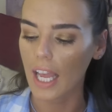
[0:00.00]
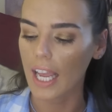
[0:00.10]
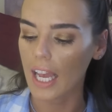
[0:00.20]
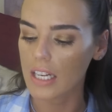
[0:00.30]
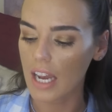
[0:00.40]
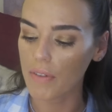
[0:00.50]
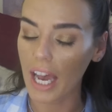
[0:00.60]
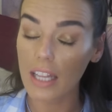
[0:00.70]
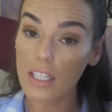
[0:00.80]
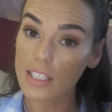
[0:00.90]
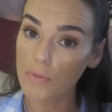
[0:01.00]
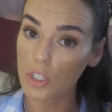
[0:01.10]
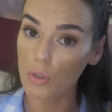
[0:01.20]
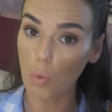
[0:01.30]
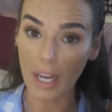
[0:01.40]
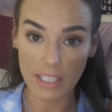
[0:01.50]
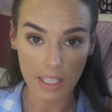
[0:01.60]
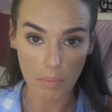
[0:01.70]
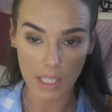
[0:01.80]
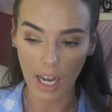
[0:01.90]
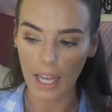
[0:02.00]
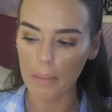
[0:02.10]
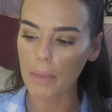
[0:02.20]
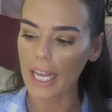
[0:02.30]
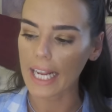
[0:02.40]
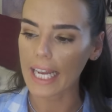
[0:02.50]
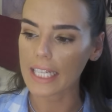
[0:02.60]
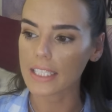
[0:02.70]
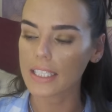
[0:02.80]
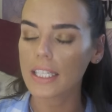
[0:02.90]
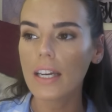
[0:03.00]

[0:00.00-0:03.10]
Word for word: And I've had this for quite some time, and